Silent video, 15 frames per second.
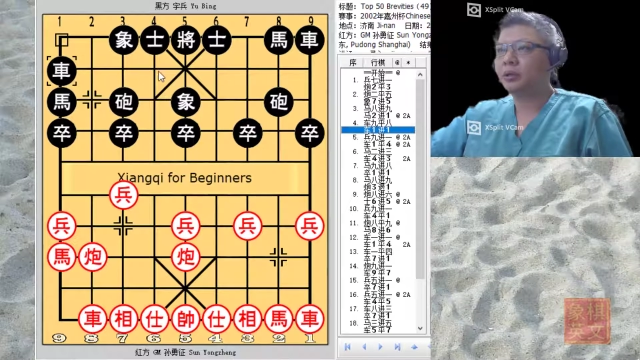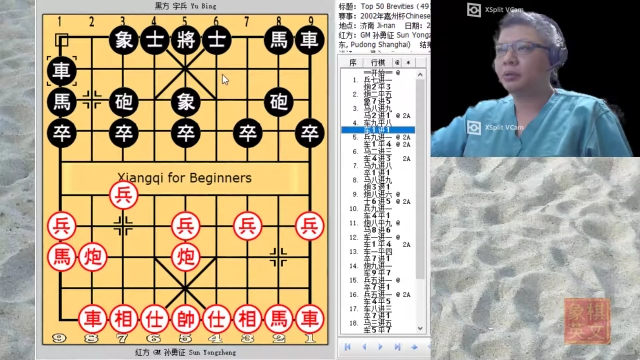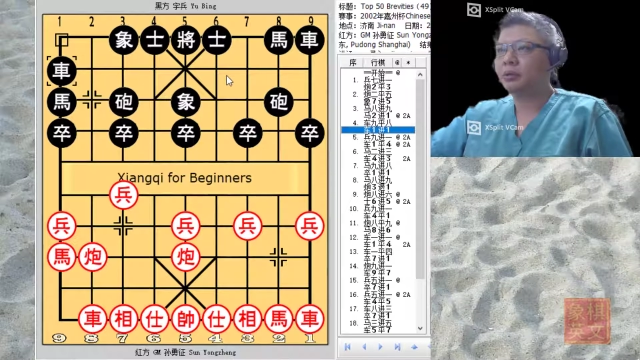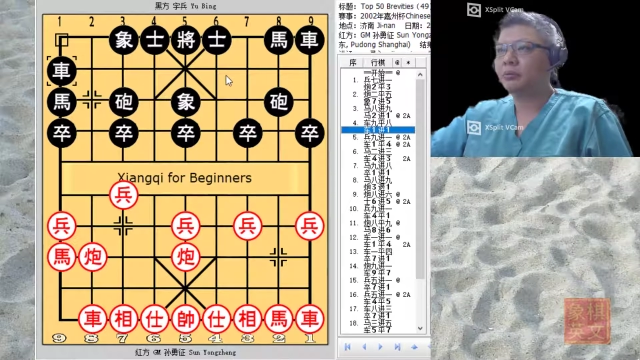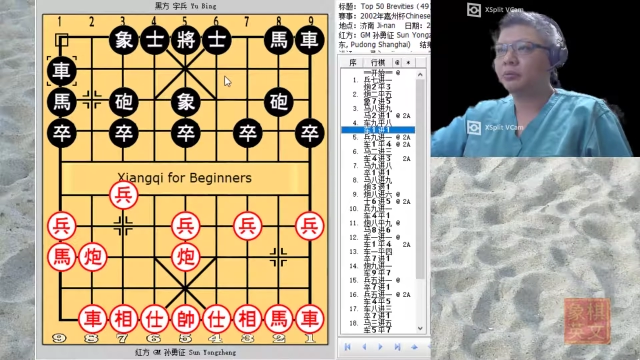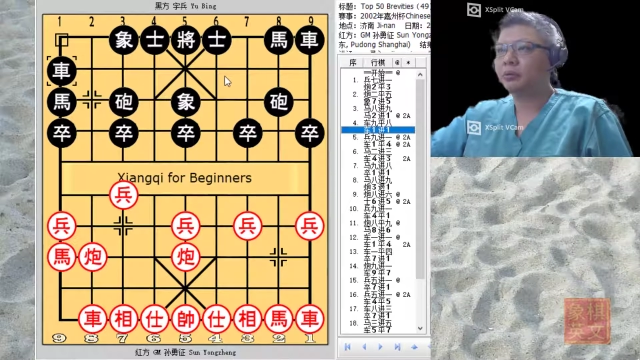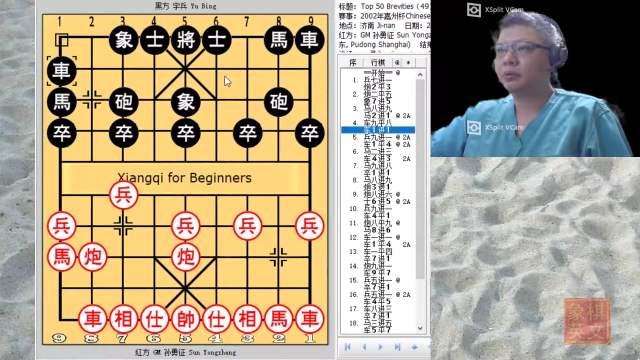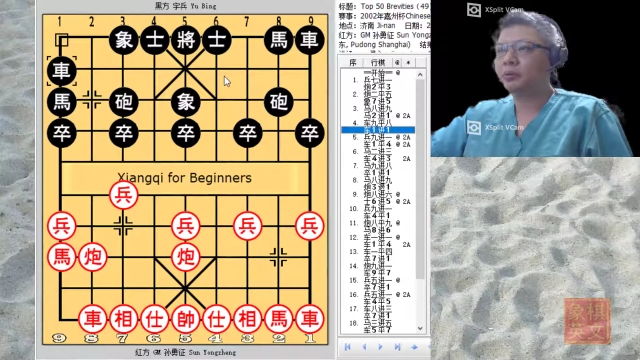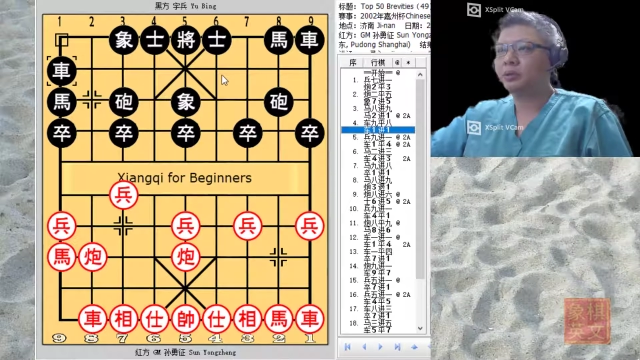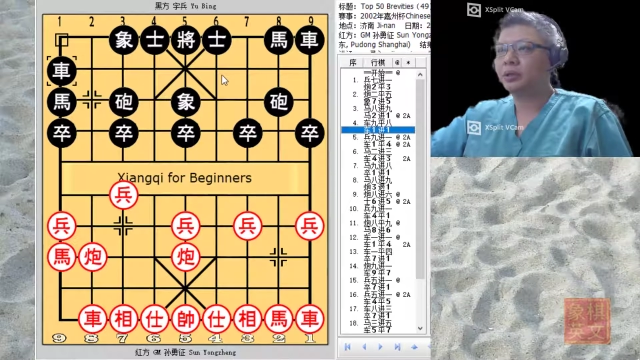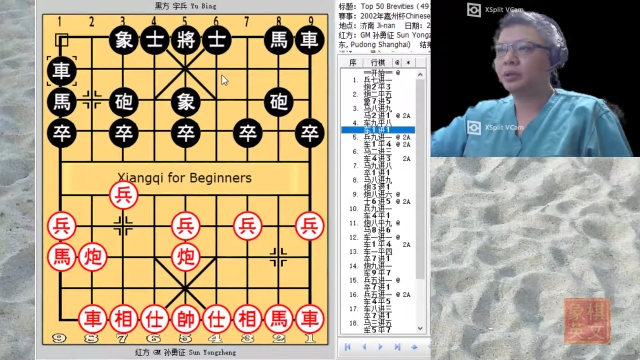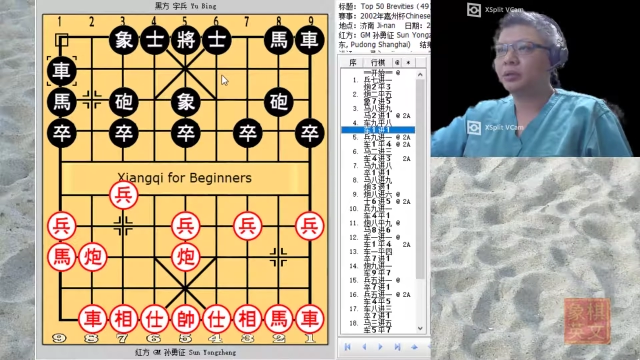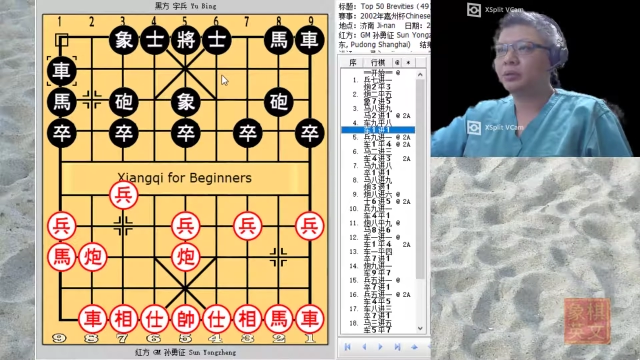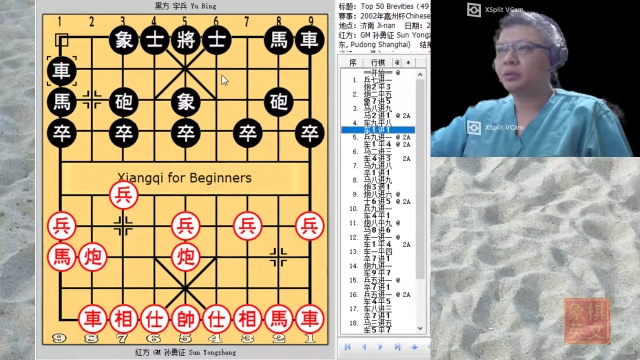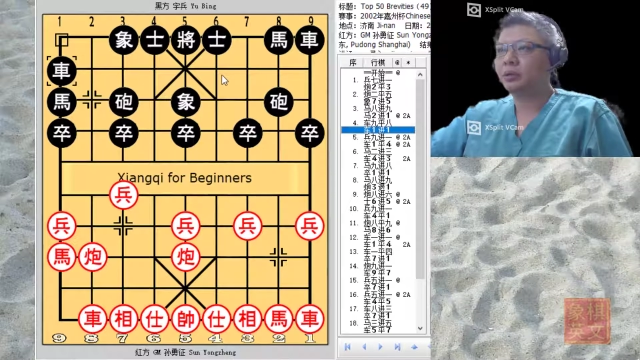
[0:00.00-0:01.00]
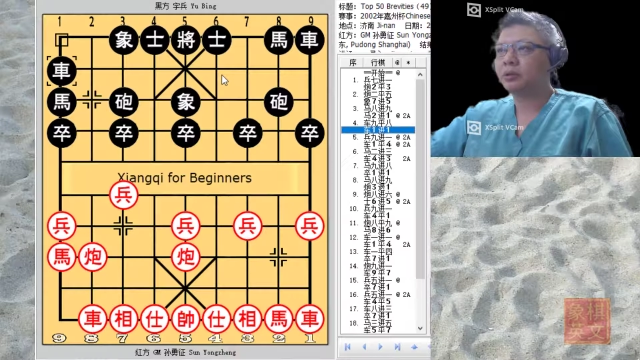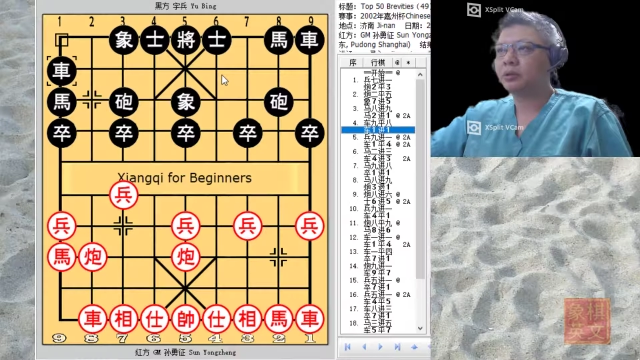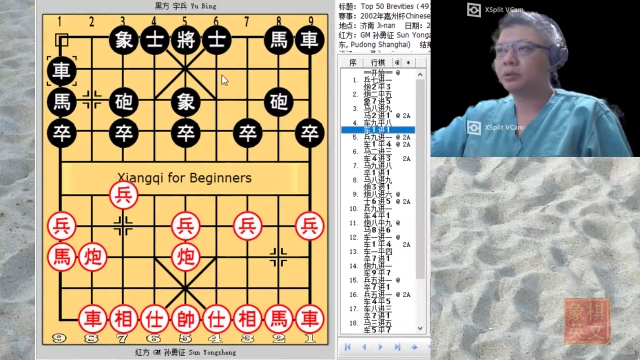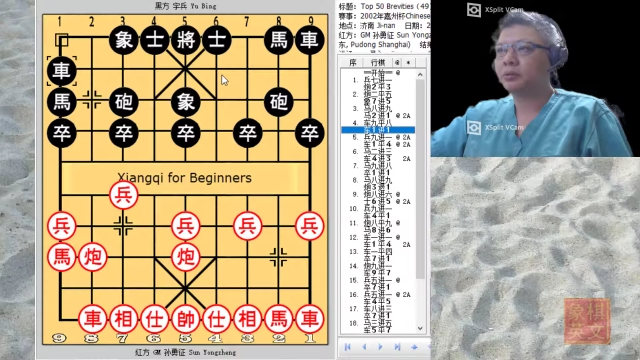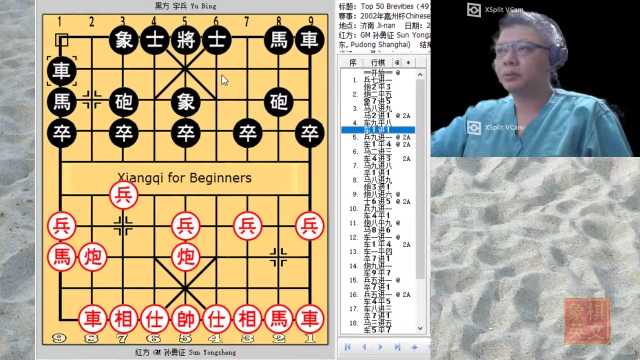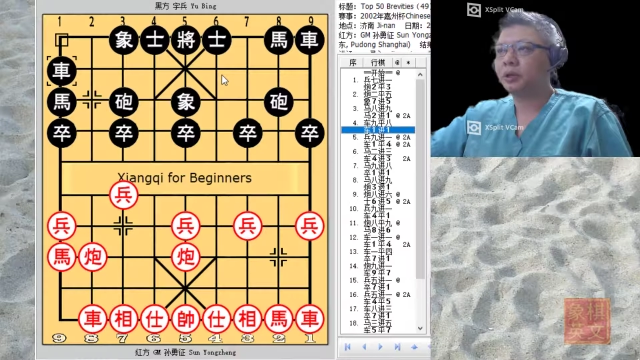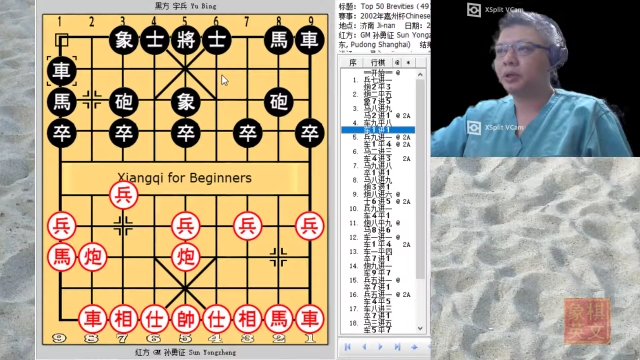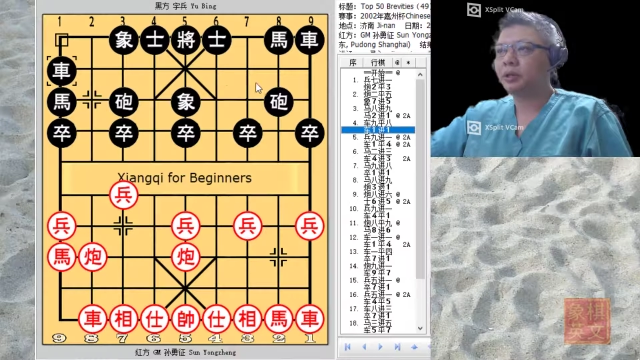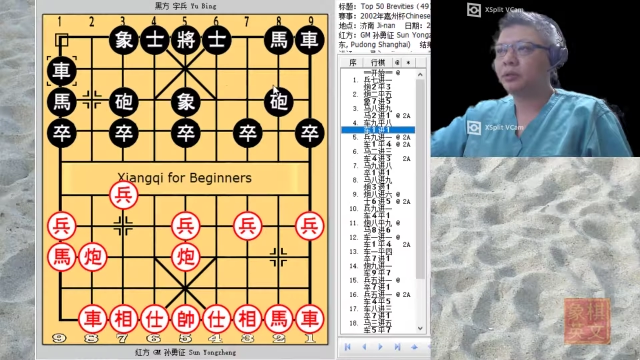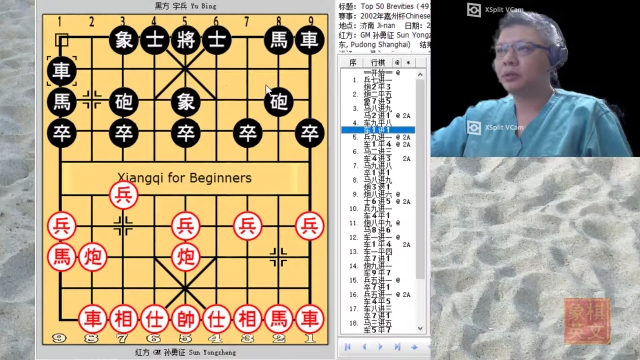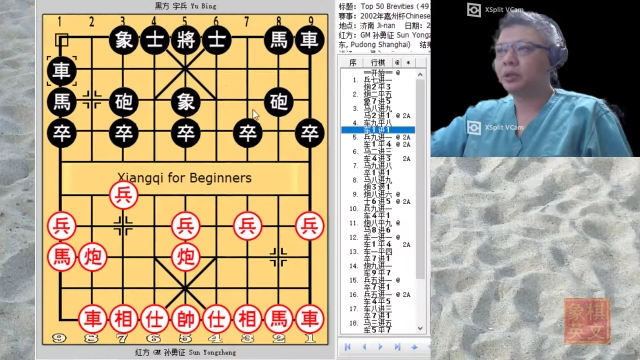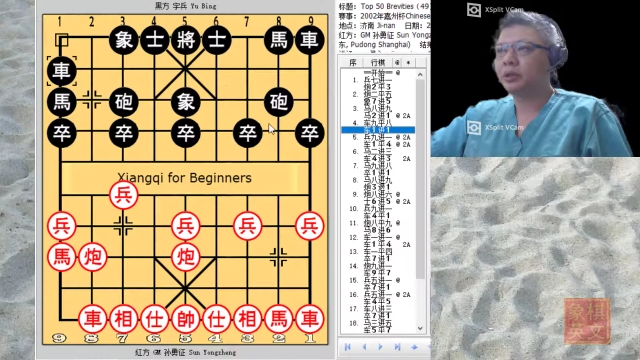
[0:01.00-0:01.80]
He will usually cross the palace,